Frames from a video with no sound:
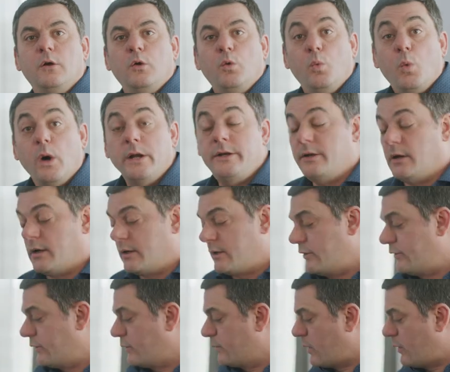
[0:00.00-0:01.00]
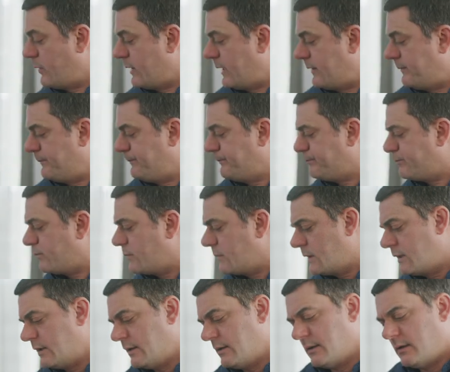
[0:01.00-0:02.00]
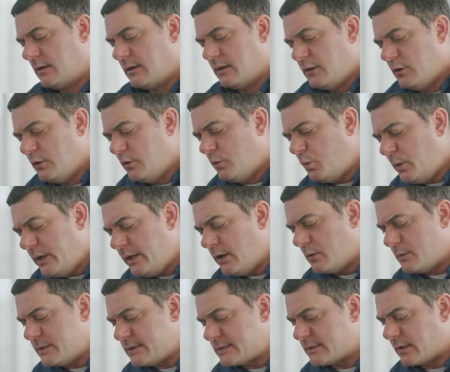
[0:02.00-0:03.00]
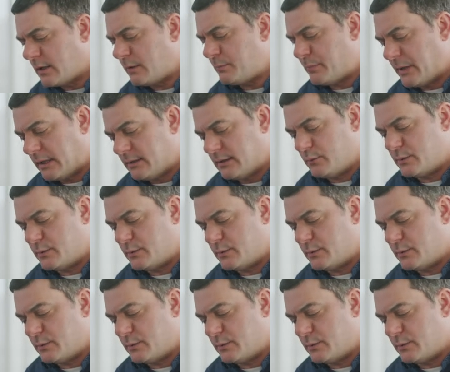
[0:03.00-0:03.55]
One dog owner wrote in, "We always thought Bella